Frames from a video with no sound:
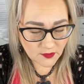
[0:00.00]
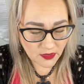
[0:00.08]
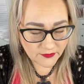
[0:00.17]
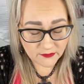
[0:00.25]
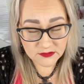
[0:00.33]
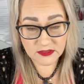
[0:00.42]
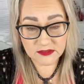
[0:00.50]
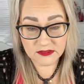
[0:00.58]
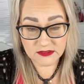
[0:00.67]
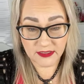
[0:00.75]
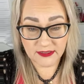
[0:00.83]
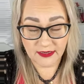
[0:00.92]
that was on
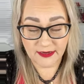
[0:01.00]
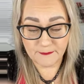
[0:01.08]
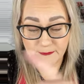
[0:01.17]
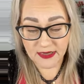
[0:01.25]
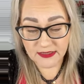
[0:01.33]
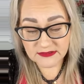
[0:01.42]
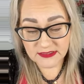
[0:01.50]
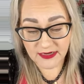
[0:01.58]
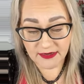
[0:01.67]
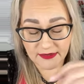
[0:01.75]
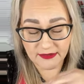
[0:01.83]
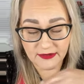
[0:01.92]
Sunday. And
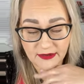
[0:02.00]
Monday,